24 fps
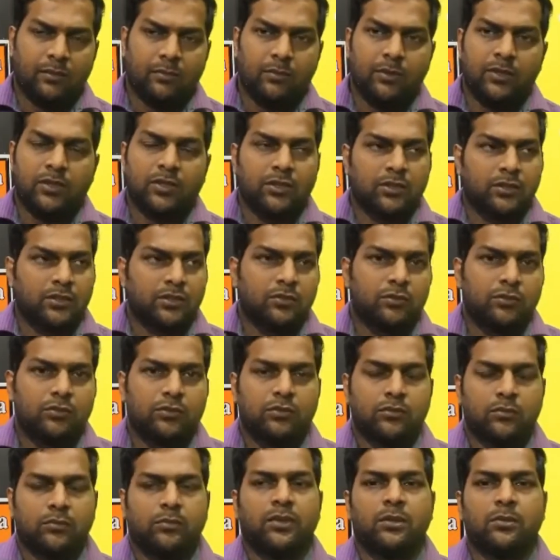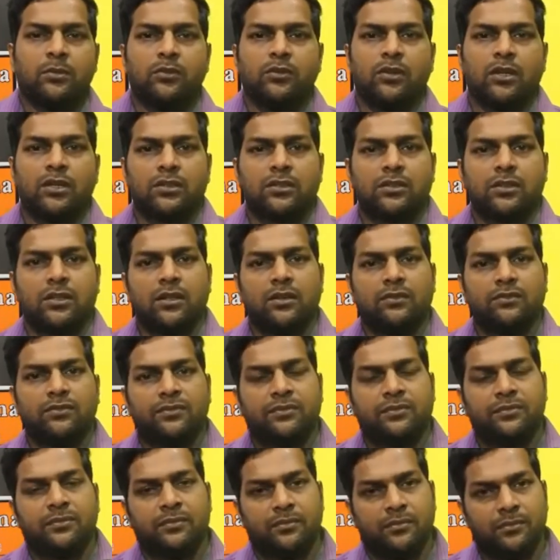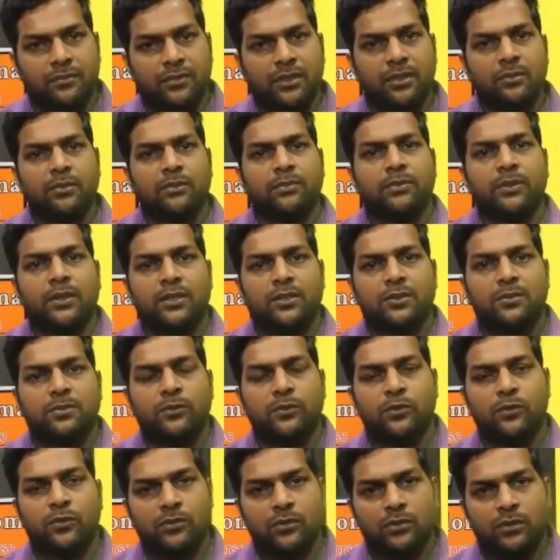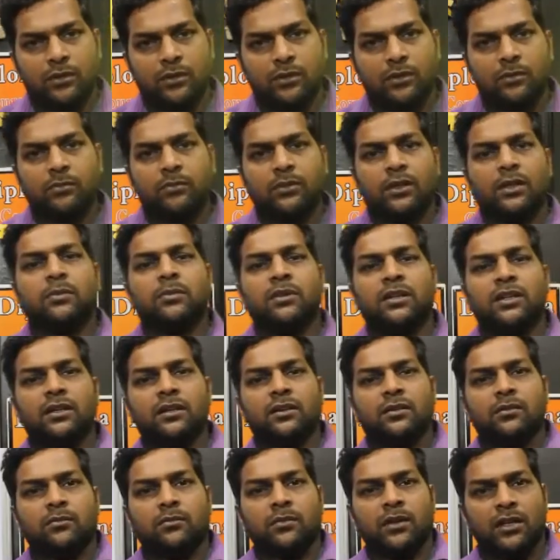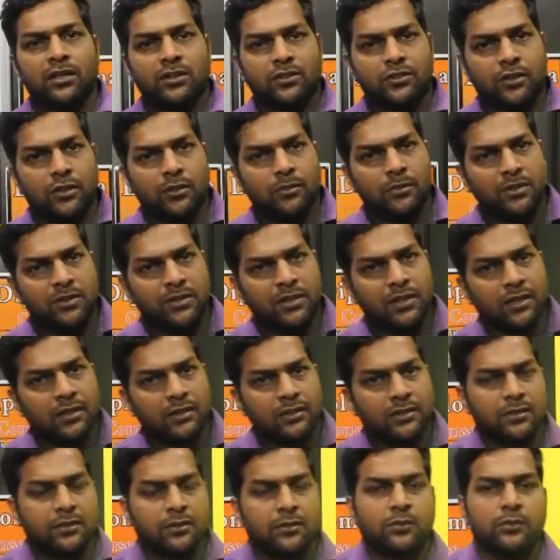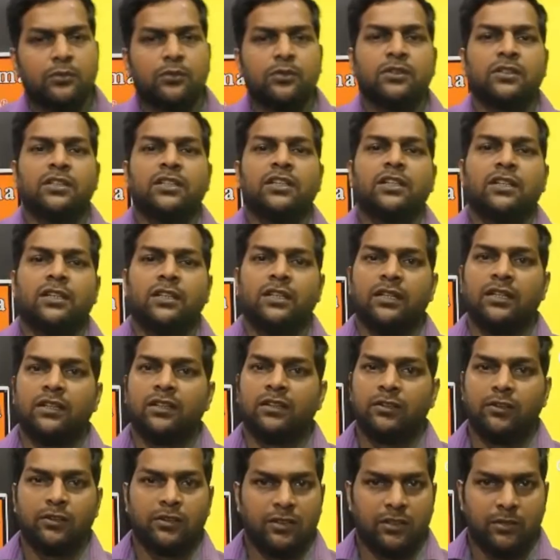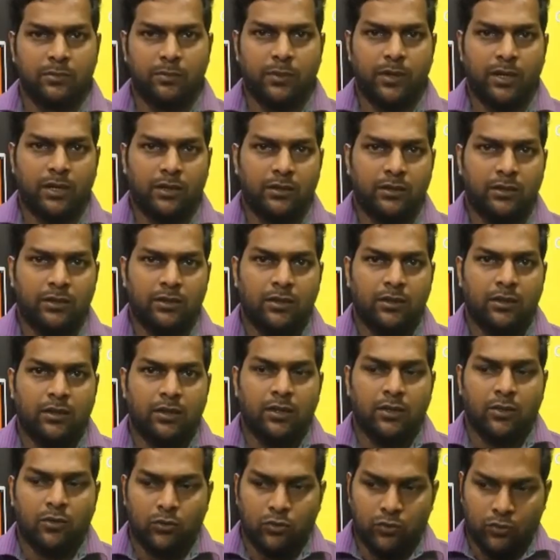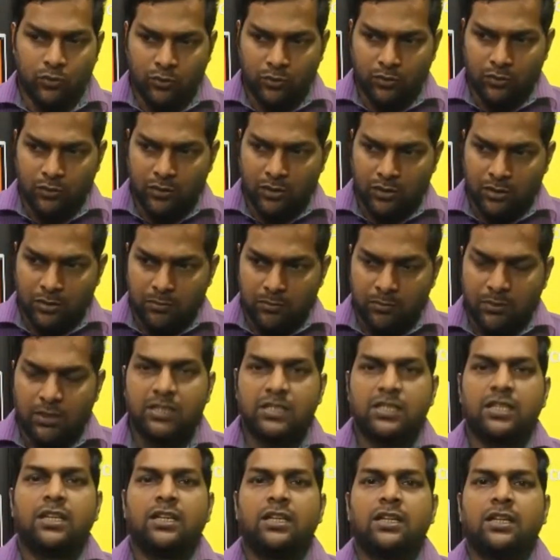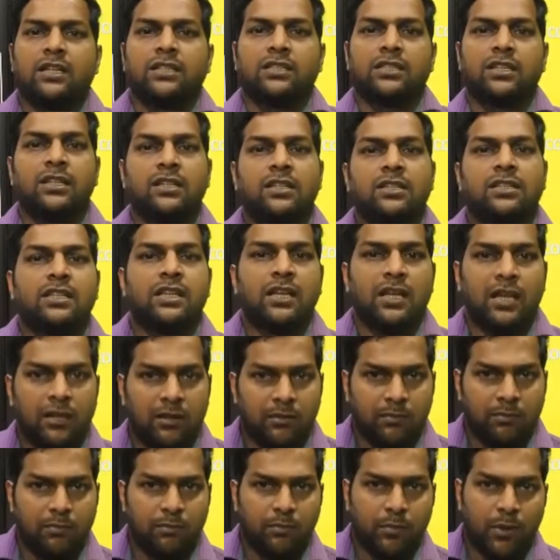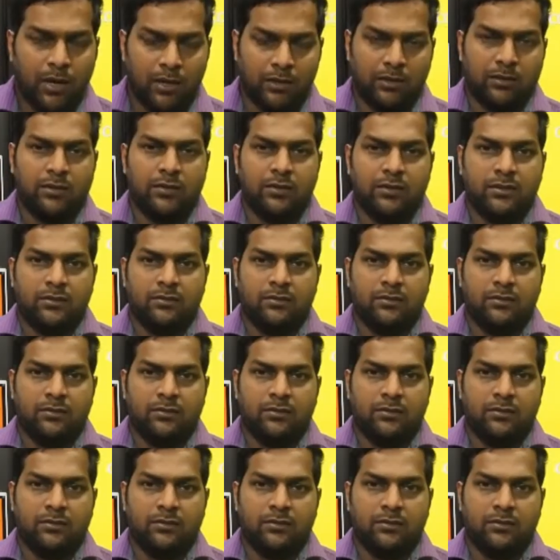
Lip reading: Because maybe WhatsApp, maybe Facebook, maybe mail services, we need internet part. So basic essential part,